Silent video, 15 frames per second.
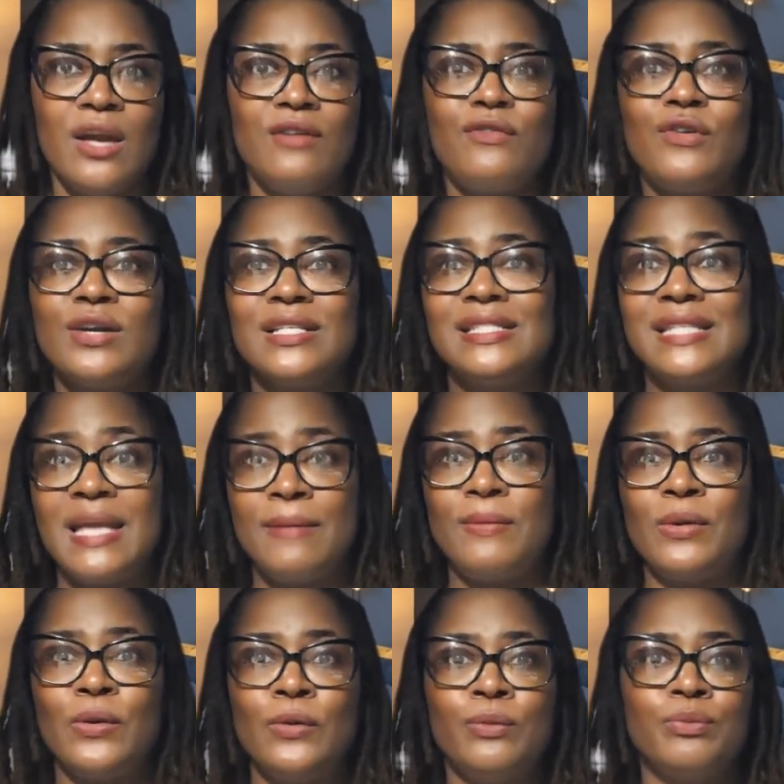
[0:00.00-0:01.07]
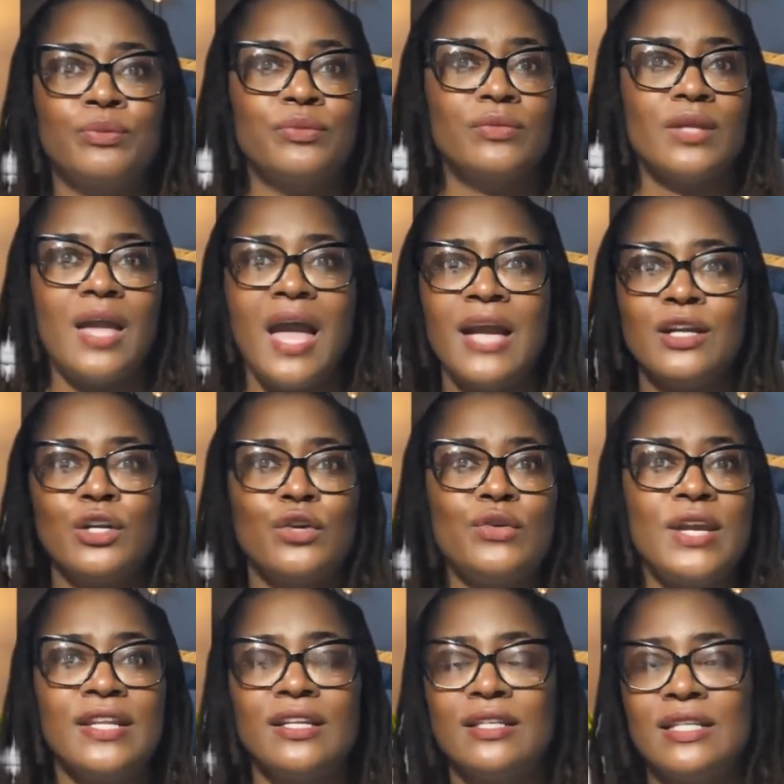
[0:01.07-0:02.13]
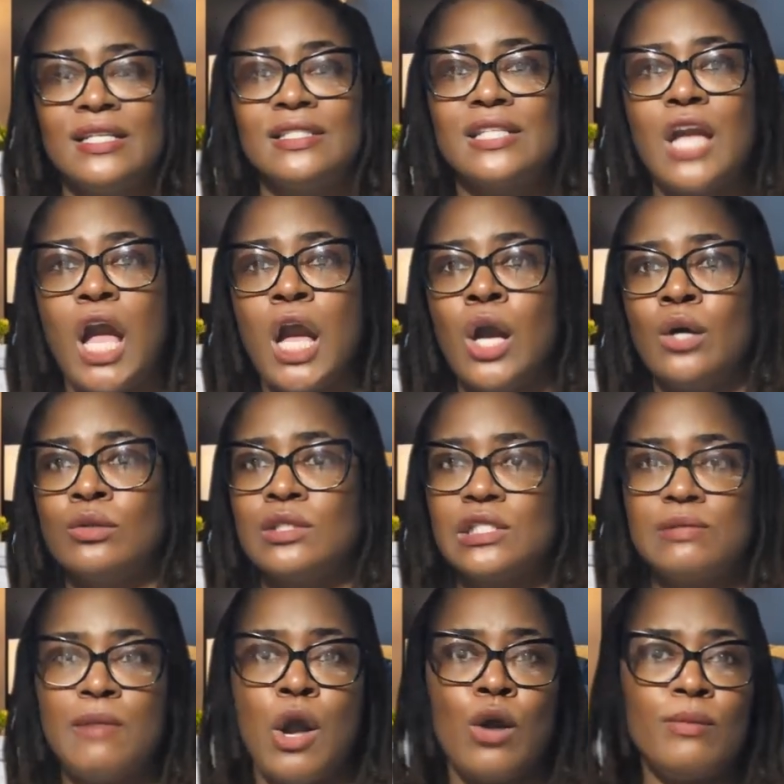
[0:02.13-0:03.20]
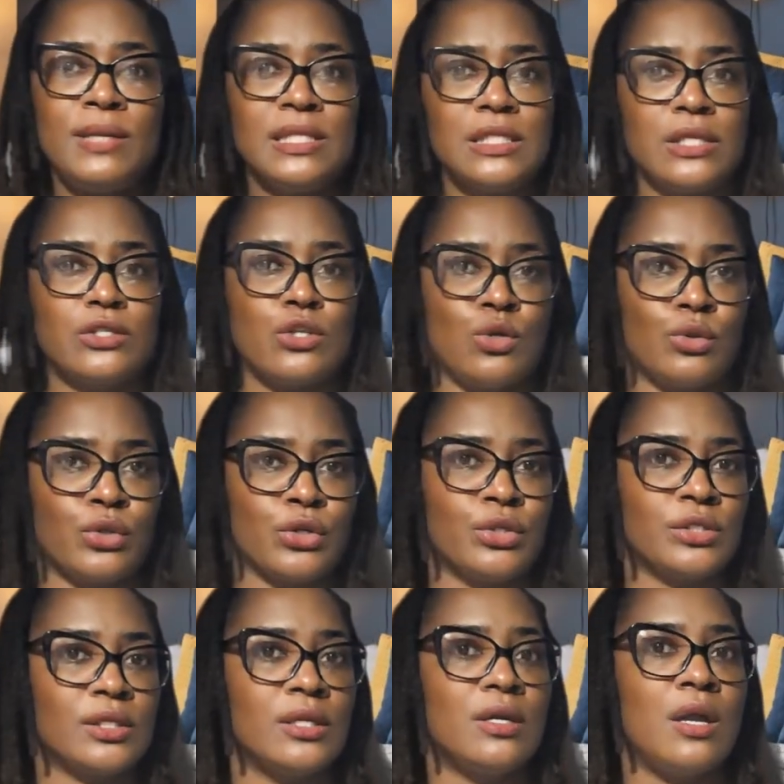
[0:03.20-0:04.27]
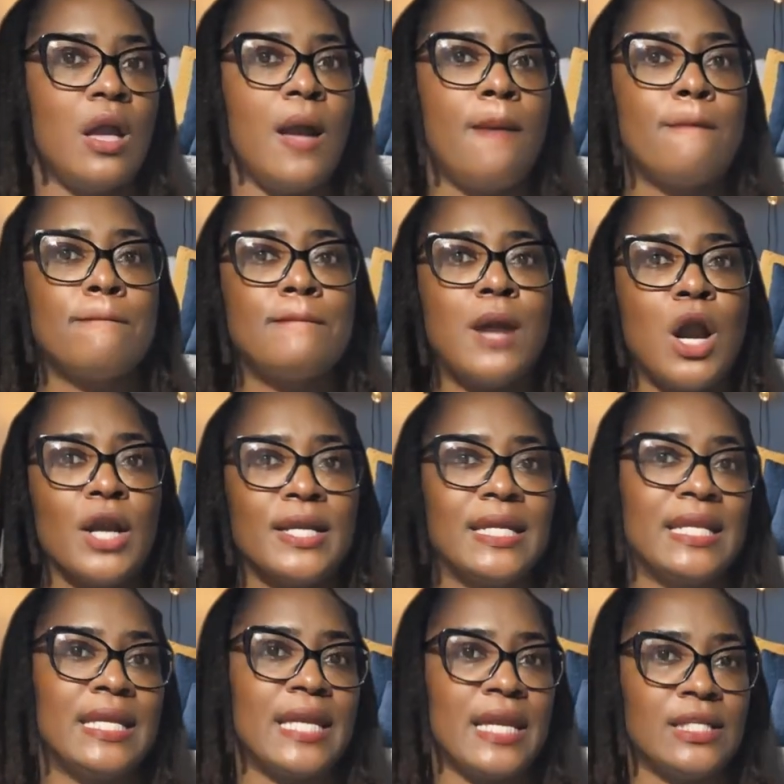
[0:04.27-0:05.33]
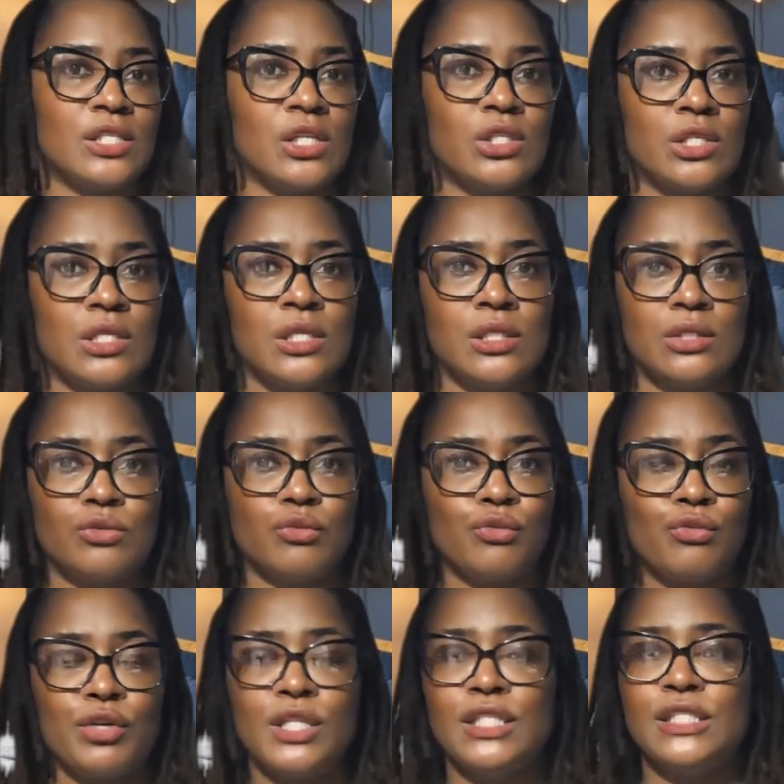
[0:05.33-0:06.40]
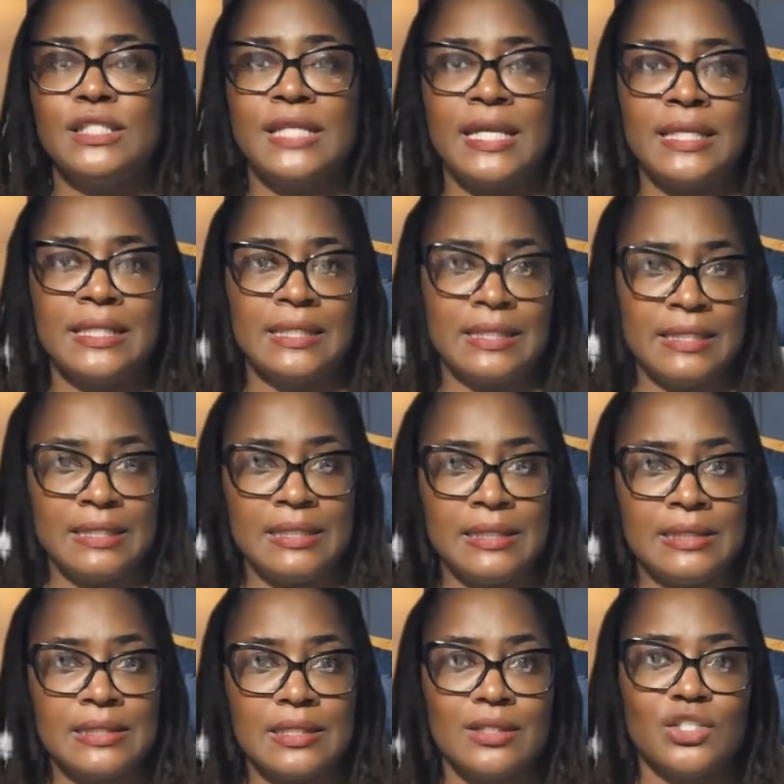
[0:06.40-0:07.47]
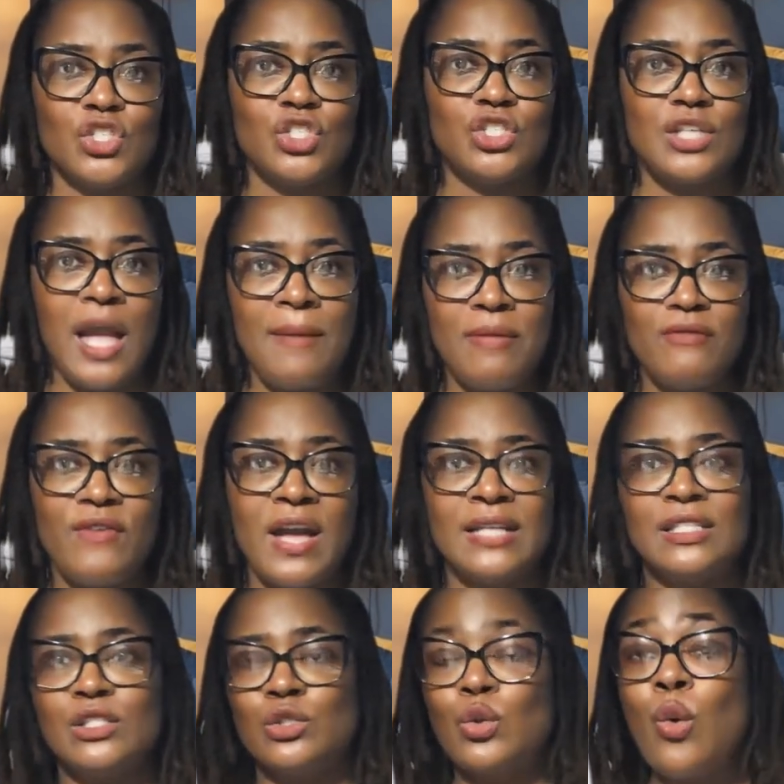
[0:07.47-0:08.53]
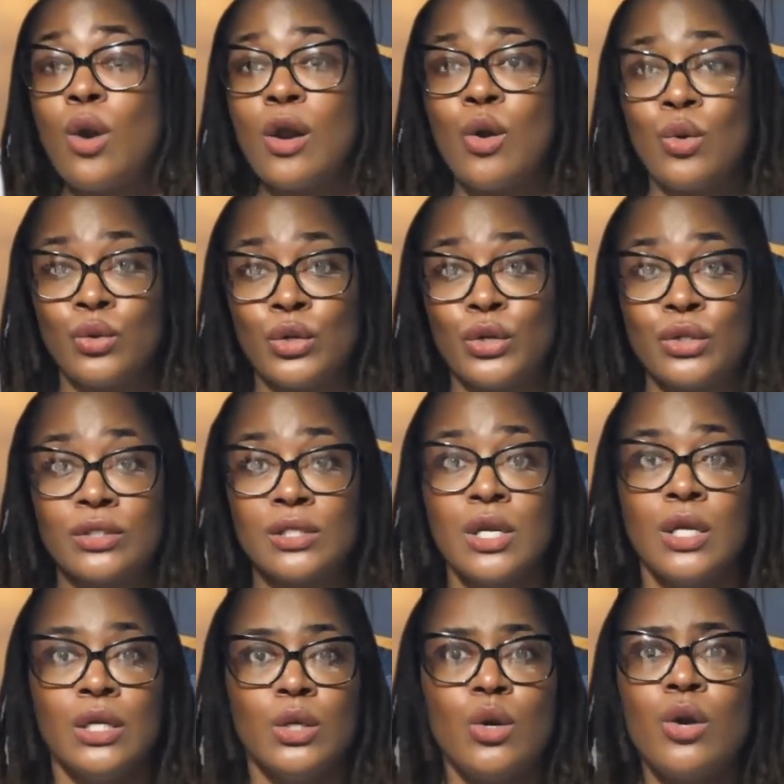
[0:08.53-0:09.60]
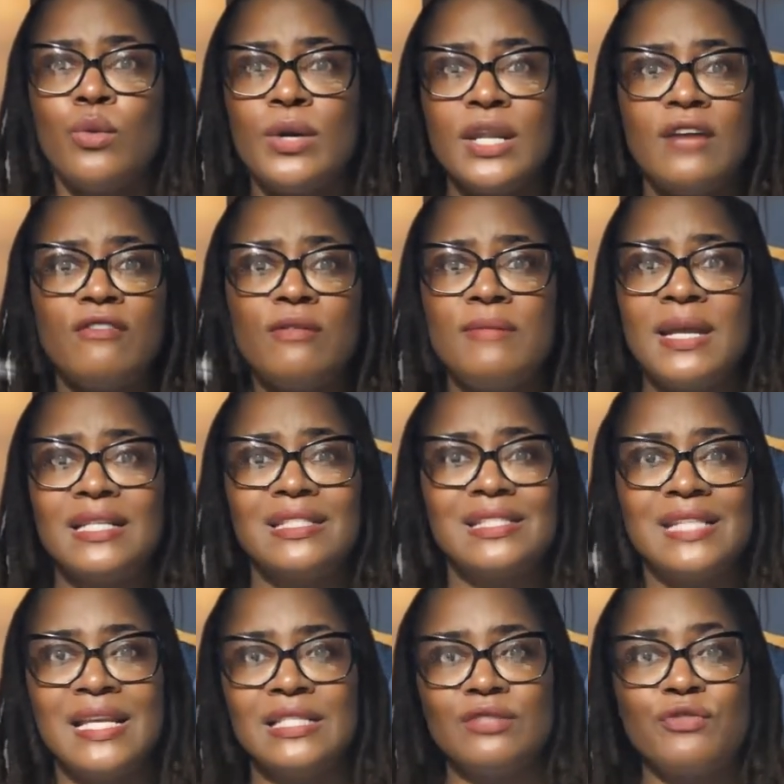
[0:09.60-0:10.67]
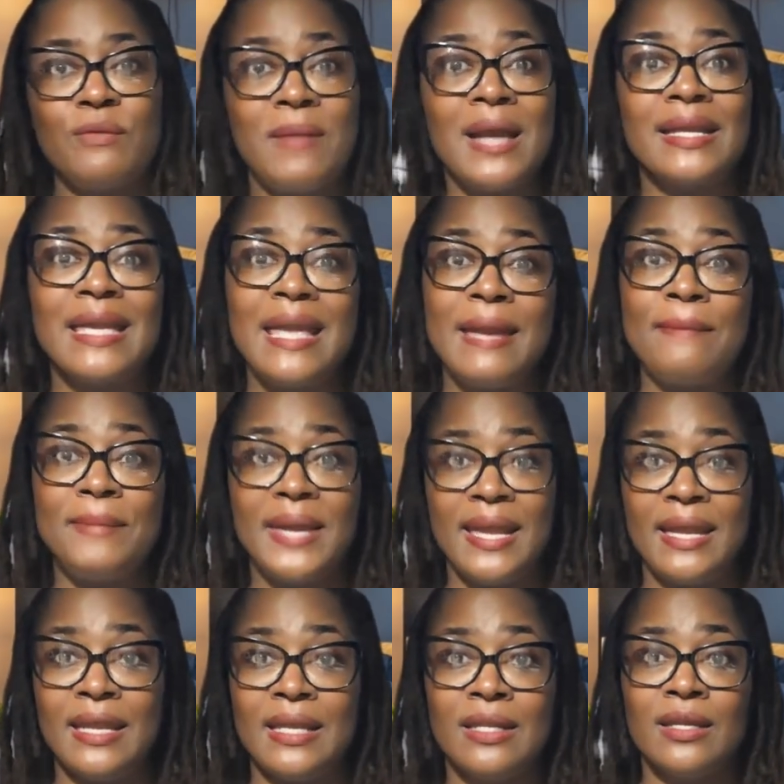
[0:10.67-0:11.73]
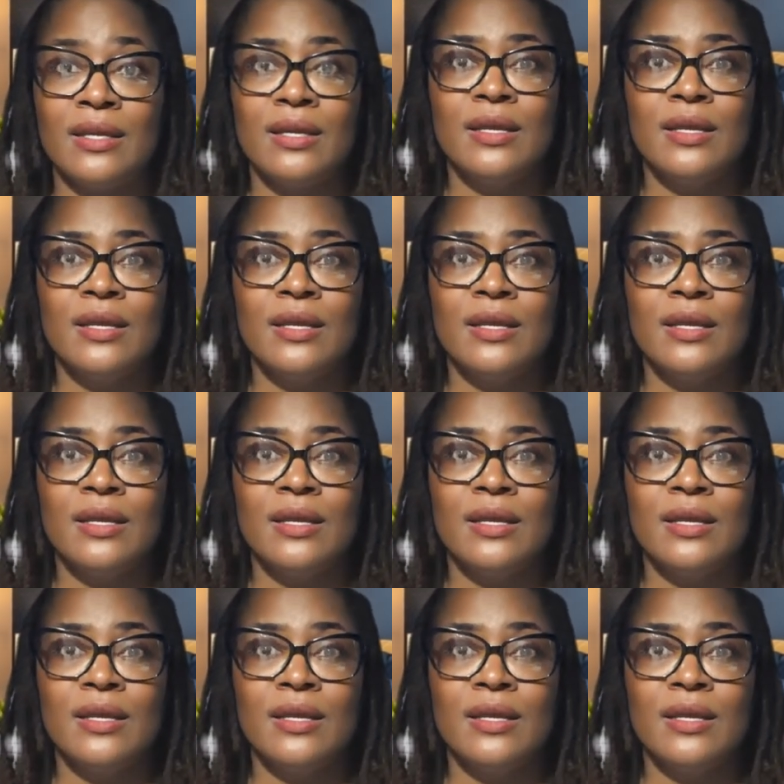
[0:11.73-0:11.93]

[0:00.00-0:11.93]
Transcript: For example, I could create a list called small business owners, marketing agencies, real estate leads, Shopify store owners, or whatever makes sense for my campaign.